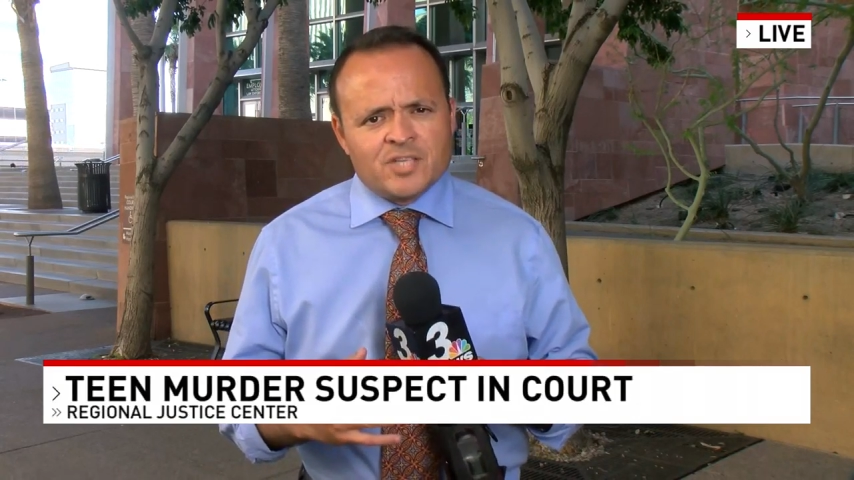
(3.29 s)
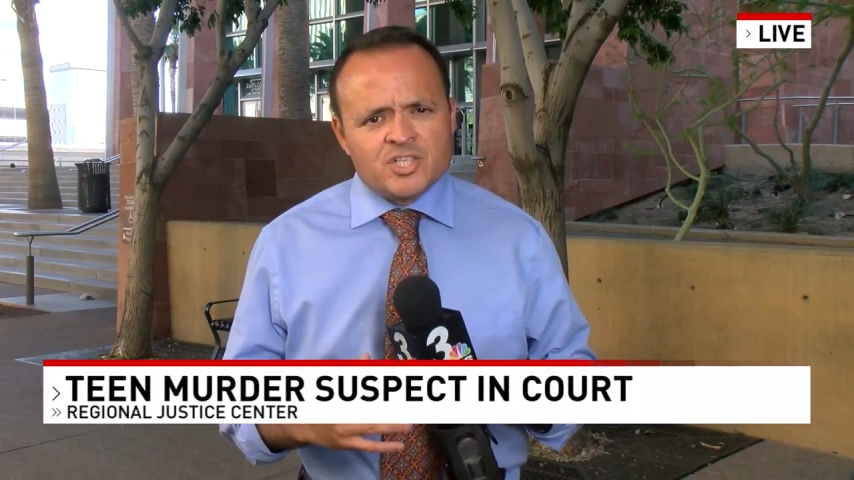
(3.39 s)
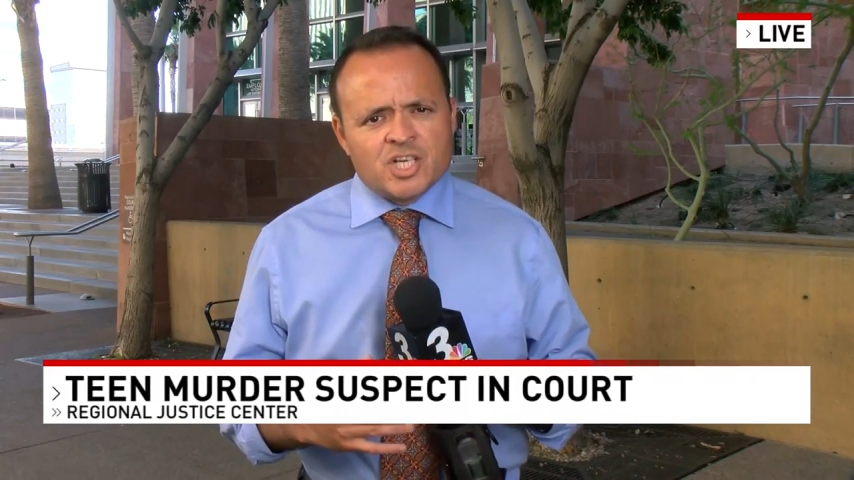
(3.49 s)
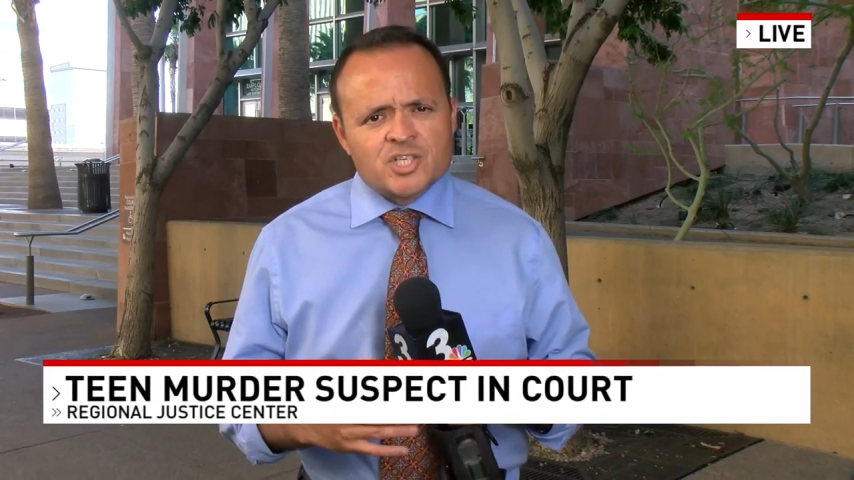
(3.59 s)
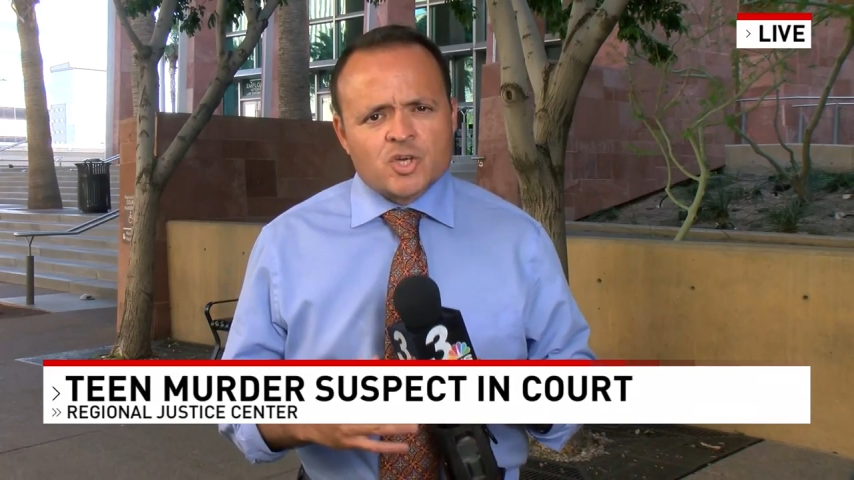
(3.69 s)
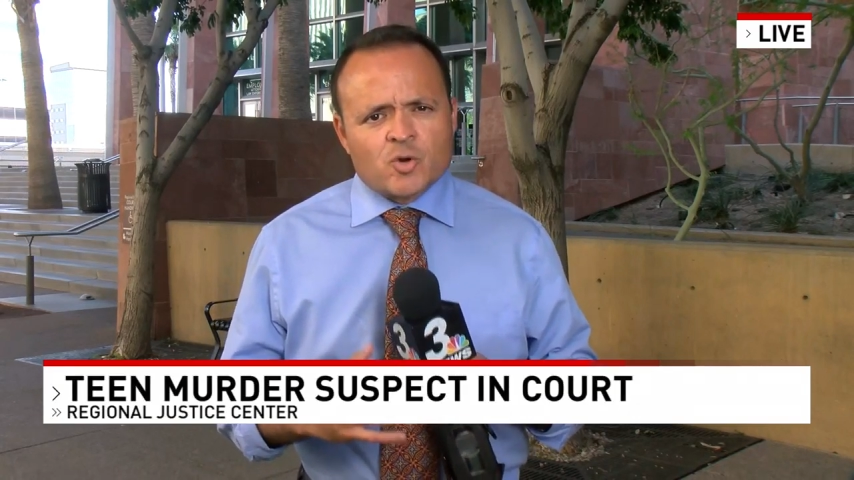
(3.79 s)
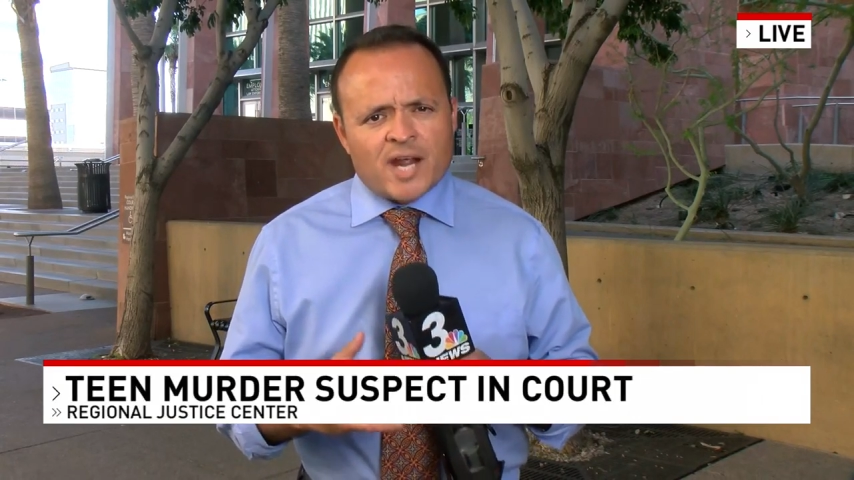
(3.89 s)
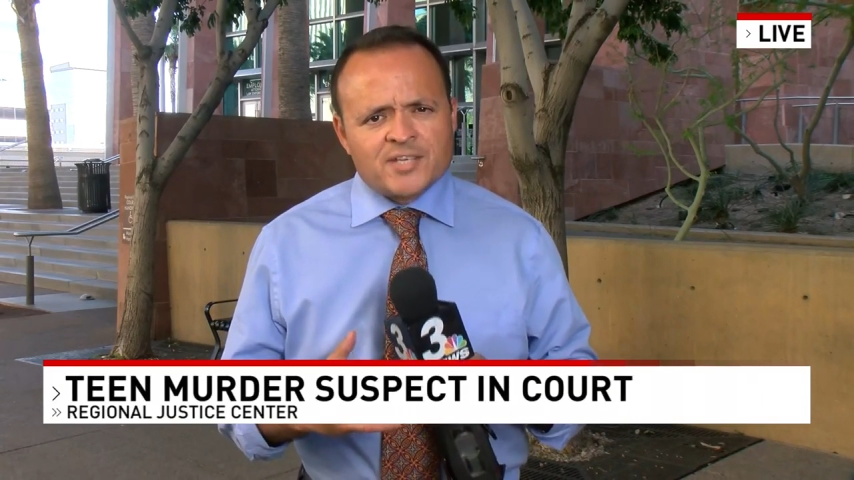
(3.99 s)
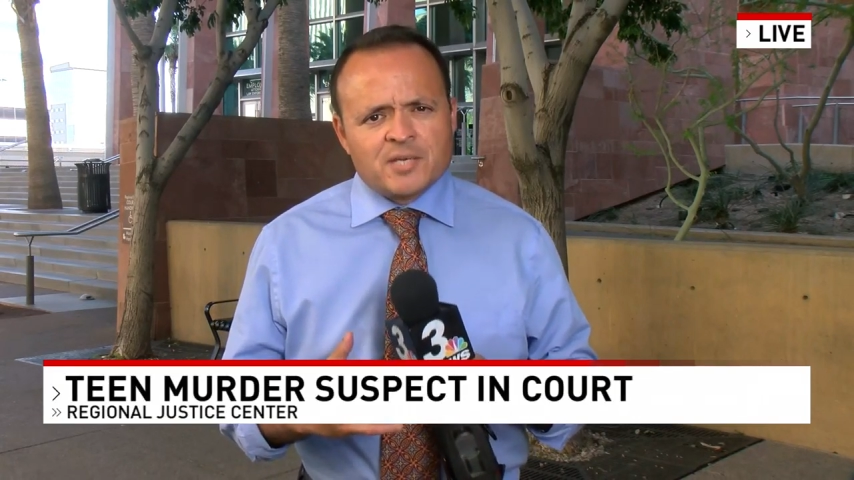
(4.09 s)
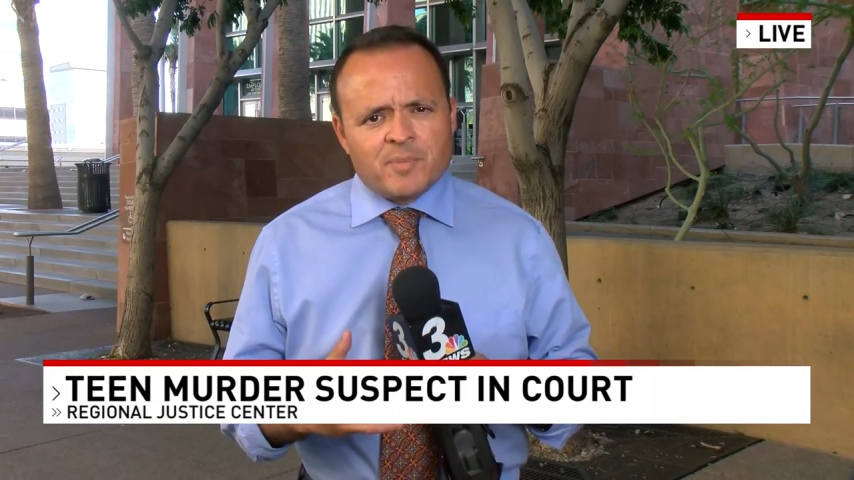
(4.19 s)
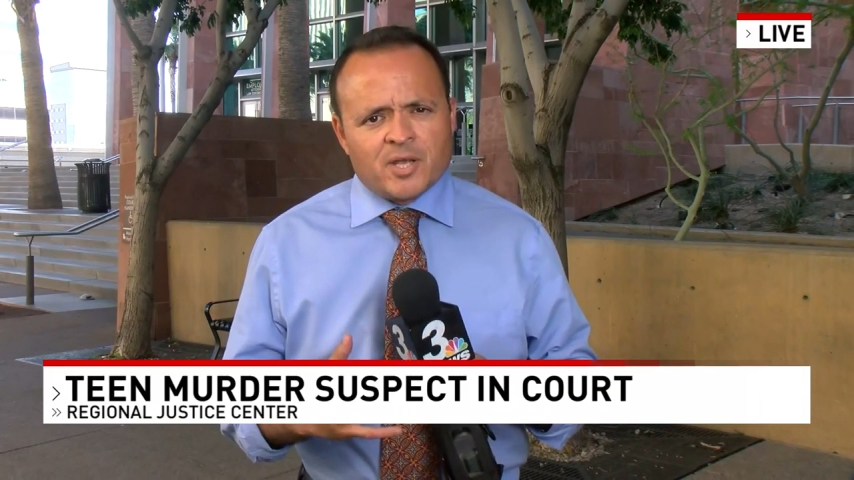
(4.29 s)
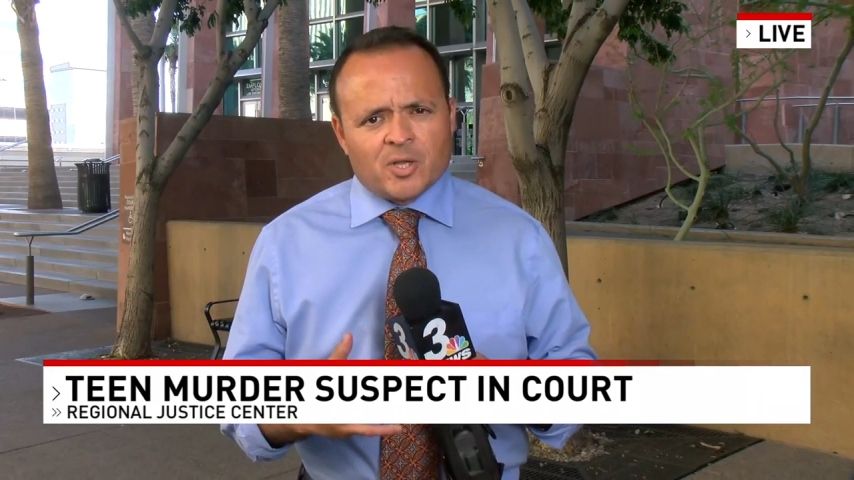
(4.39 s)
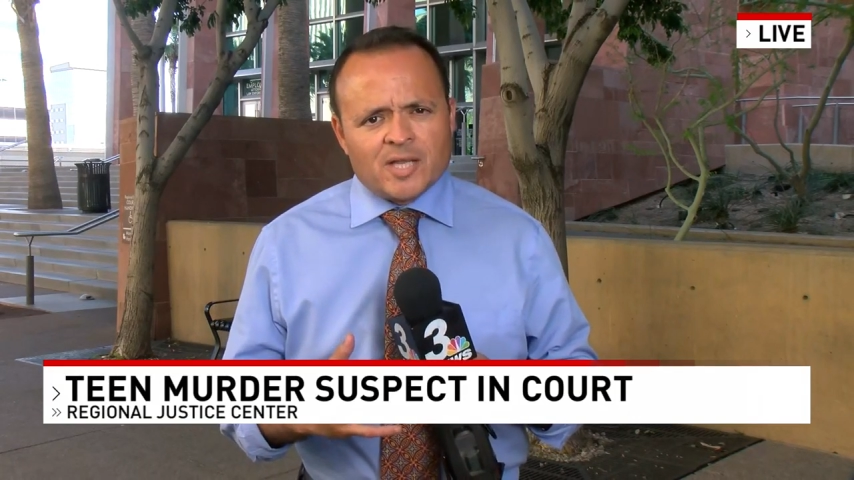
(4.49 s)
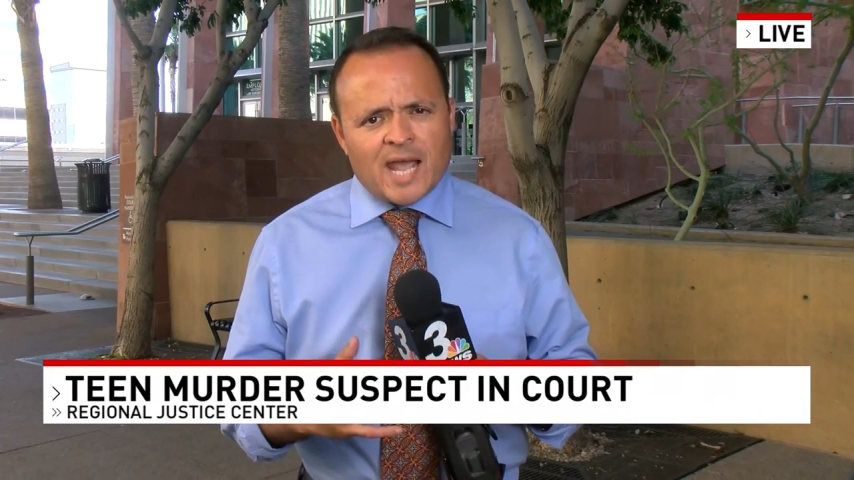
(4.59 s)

the judge granted bail